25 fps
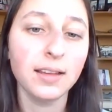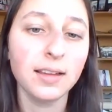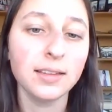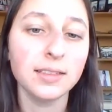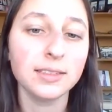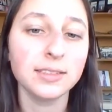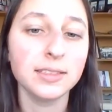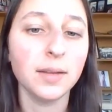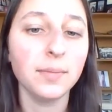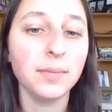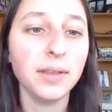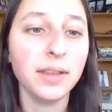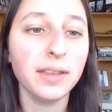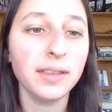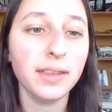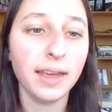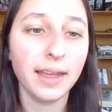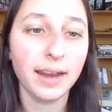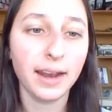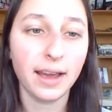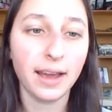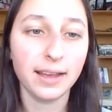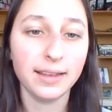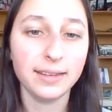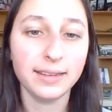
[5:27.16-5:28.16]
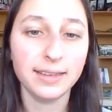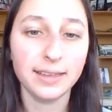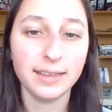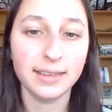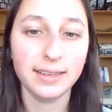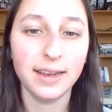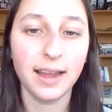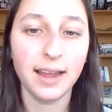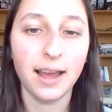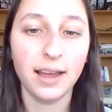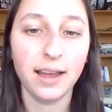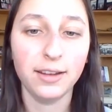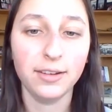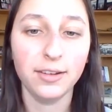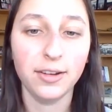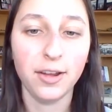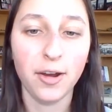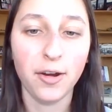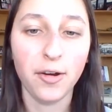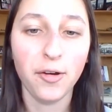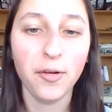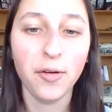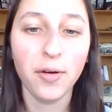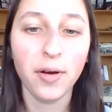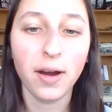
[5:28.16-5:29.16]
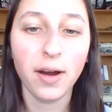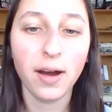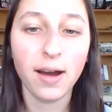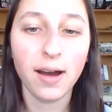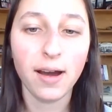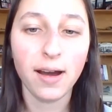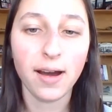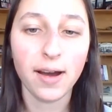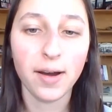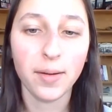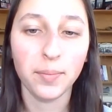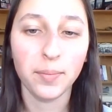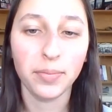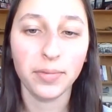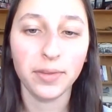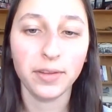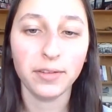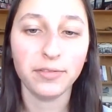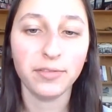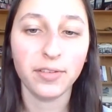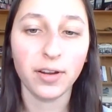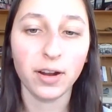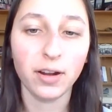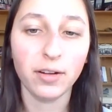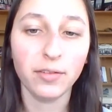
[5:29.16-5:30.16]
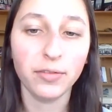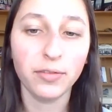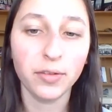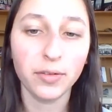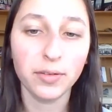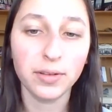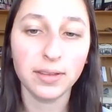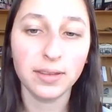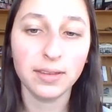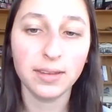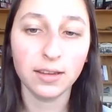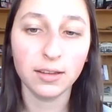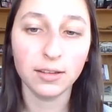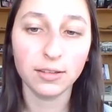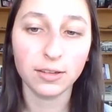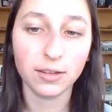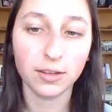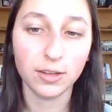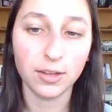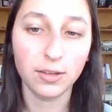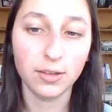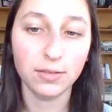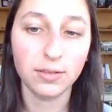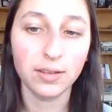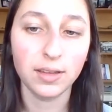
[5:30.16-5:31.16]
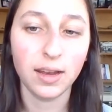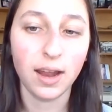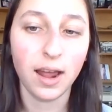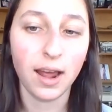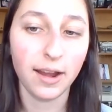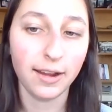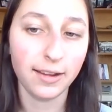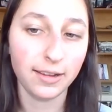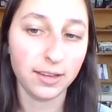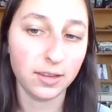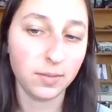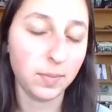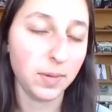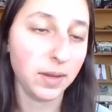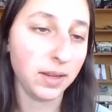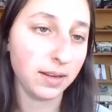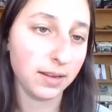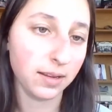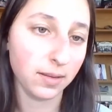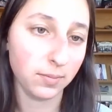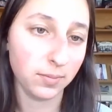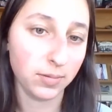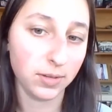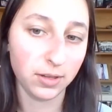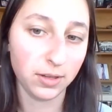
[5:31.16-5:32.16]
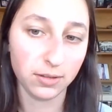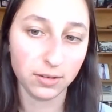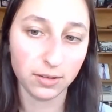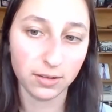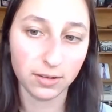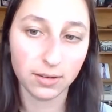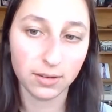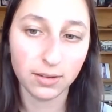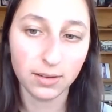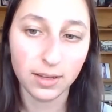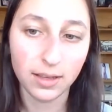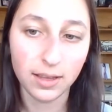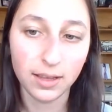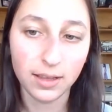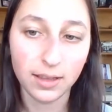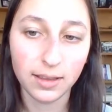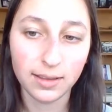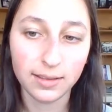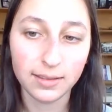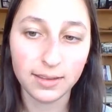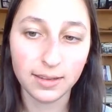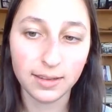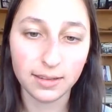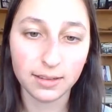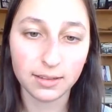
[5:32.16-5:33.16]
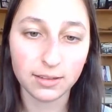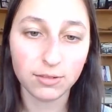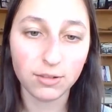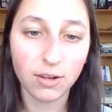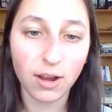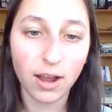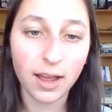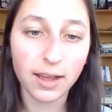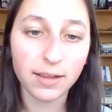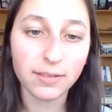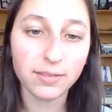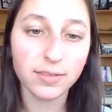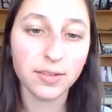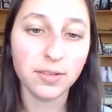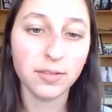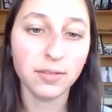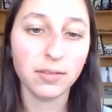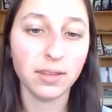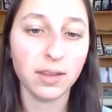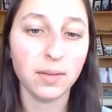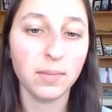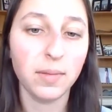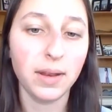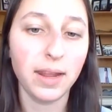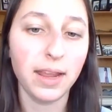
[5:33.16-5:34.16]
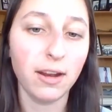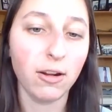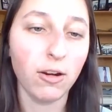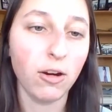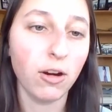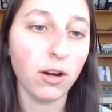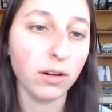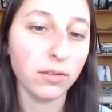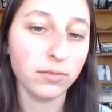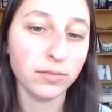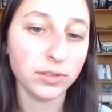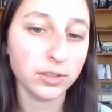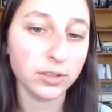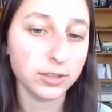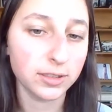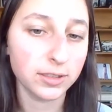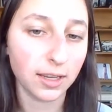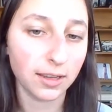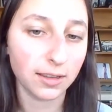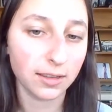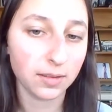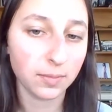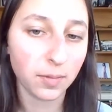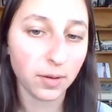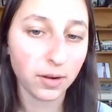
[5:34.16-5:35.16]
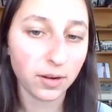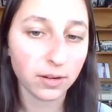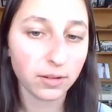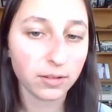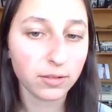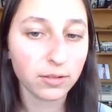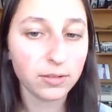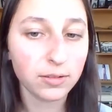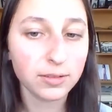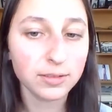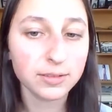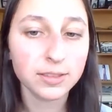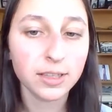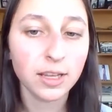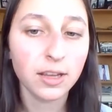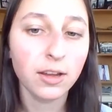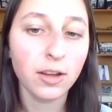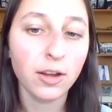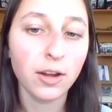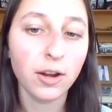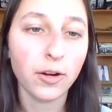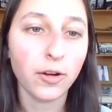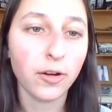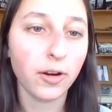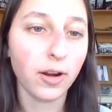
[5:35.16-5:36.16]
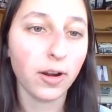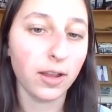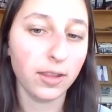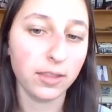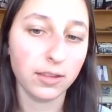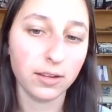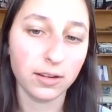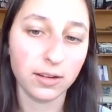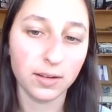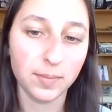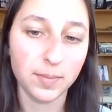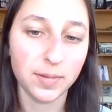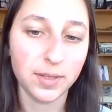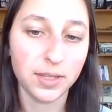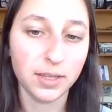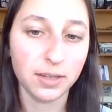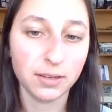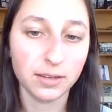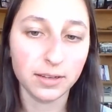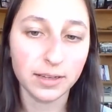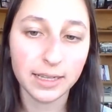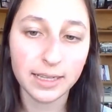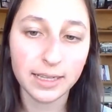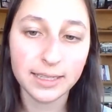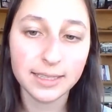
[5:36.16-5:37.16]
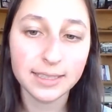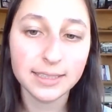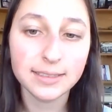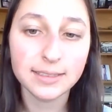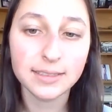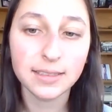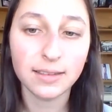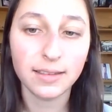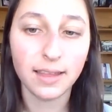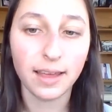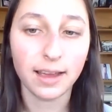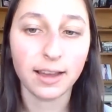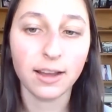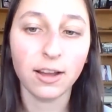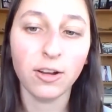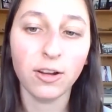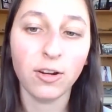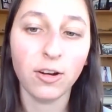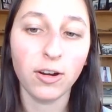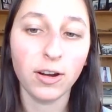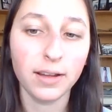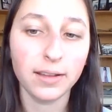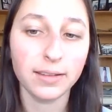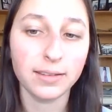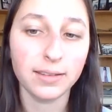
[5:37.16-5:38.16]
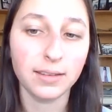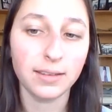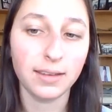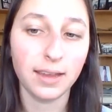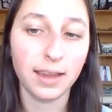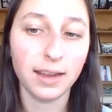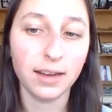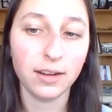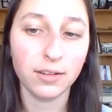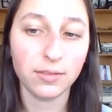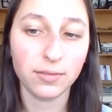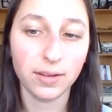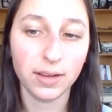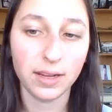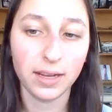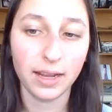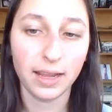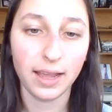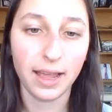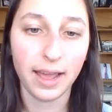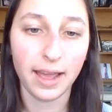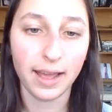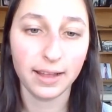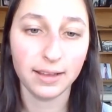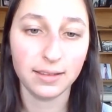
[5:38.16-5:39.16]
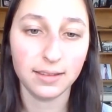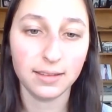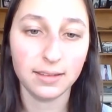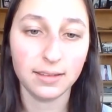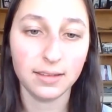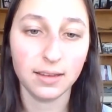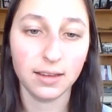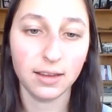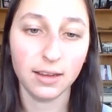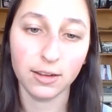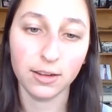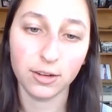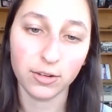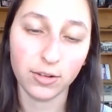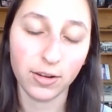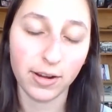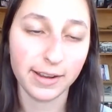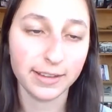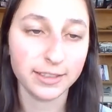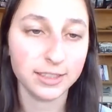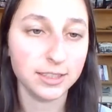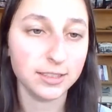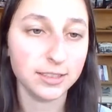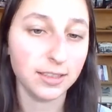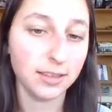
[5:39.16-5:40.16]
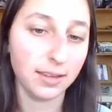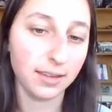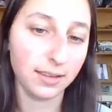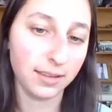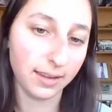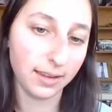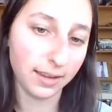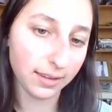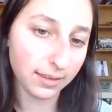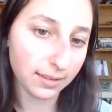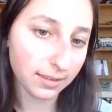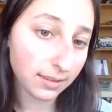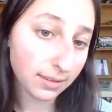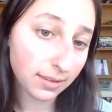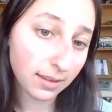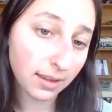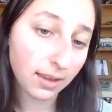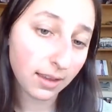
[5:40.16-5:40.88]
Something that I did not know, ferrofluid seals are used in high-speed computer disk drives to eliminate harmful dust particles or other impurities that can cause the data reading heads to crash to the disk.